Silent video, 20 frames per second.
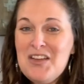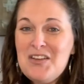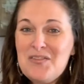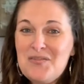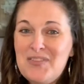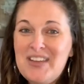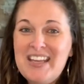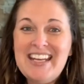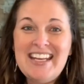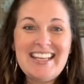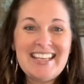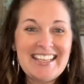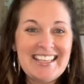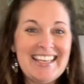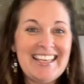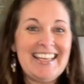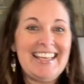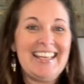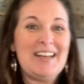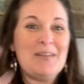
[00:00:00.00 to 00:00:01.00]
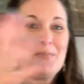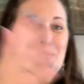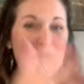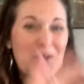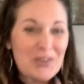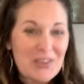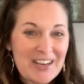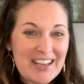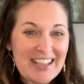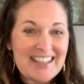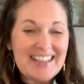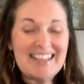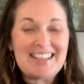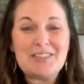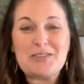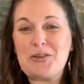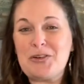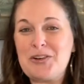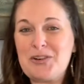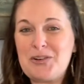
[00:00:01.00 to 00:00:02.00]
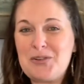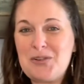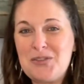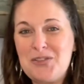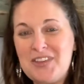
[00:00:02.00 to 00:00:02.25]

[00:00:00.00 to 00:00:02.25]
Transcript: meaning, again, putting these critical